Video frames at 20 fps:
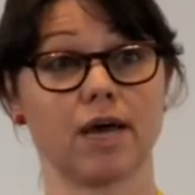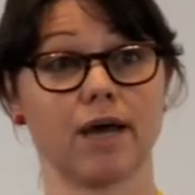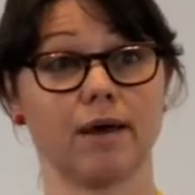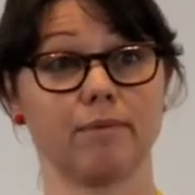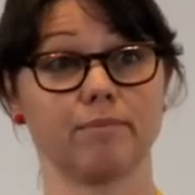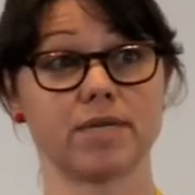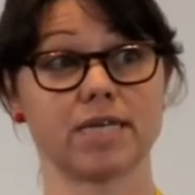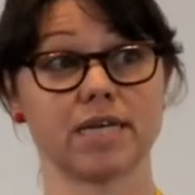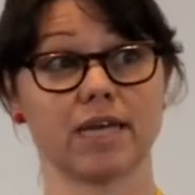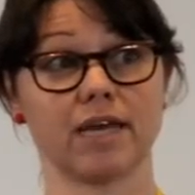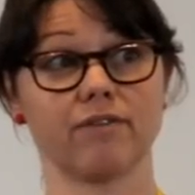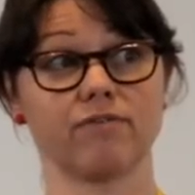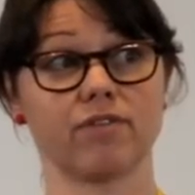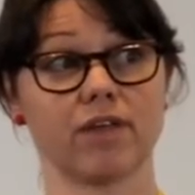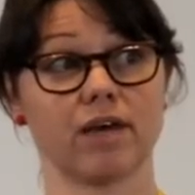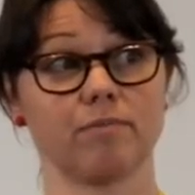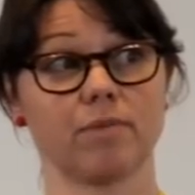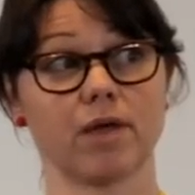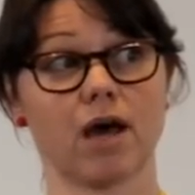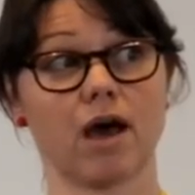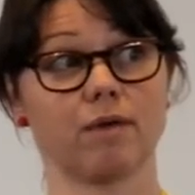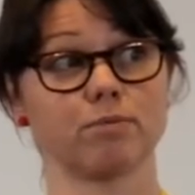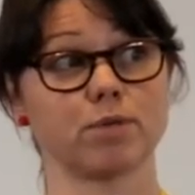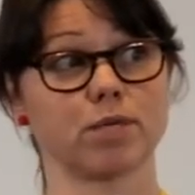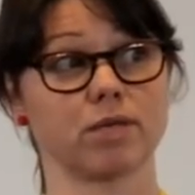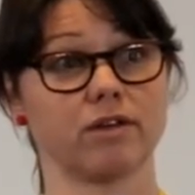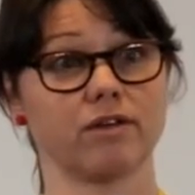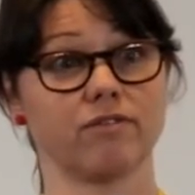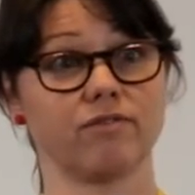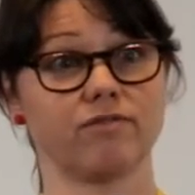to give them the
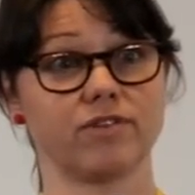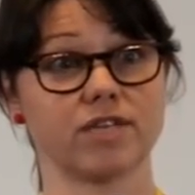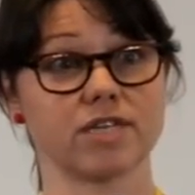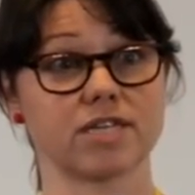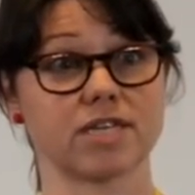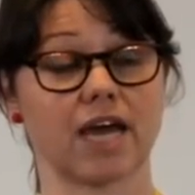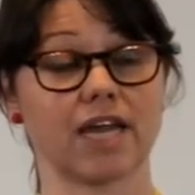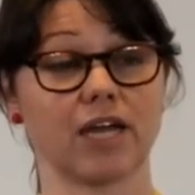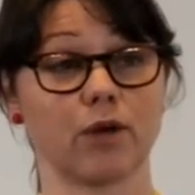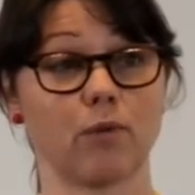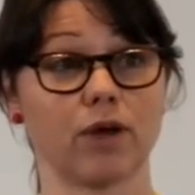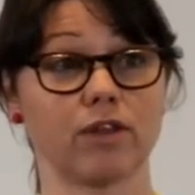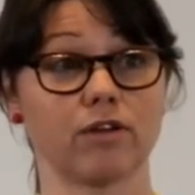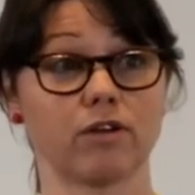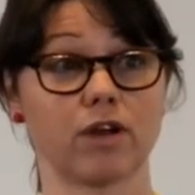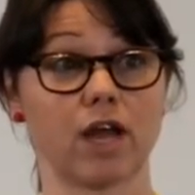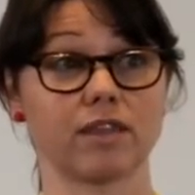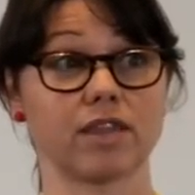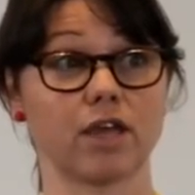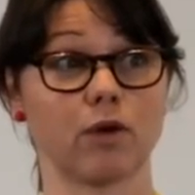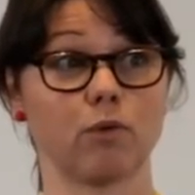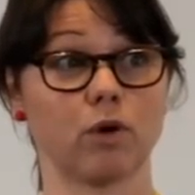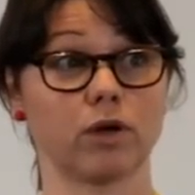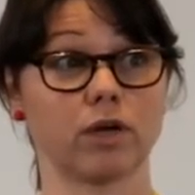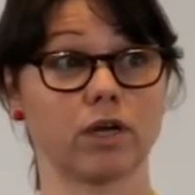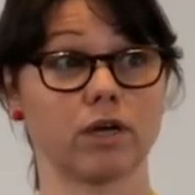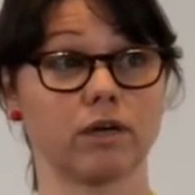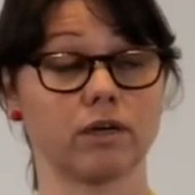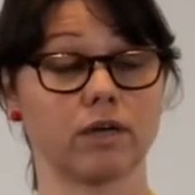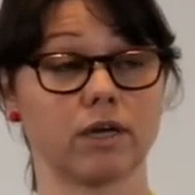option of deciding whether or not they
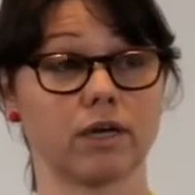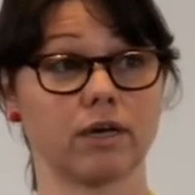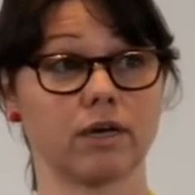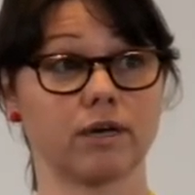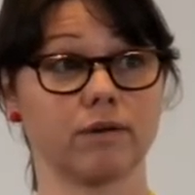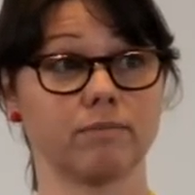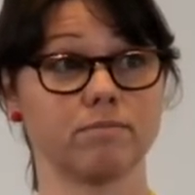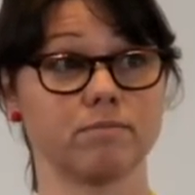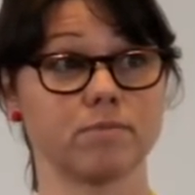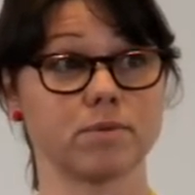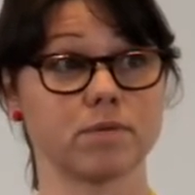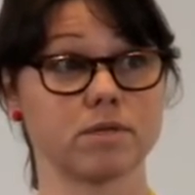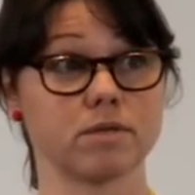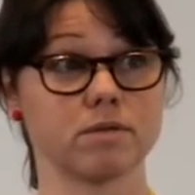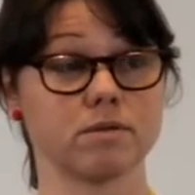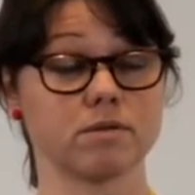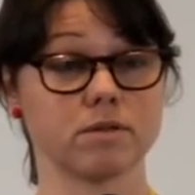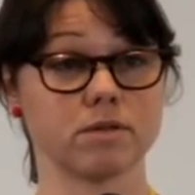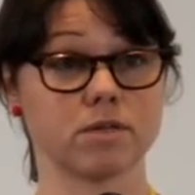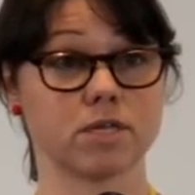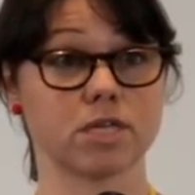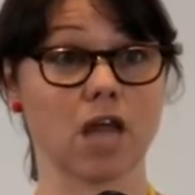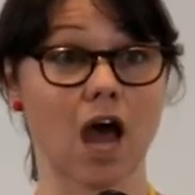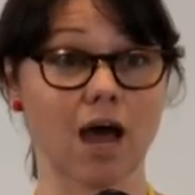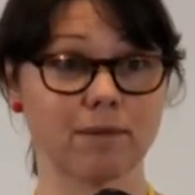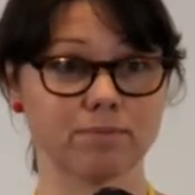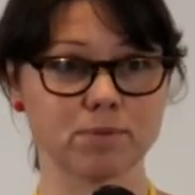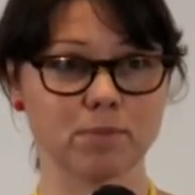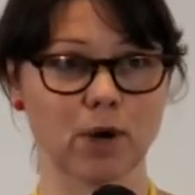want to stop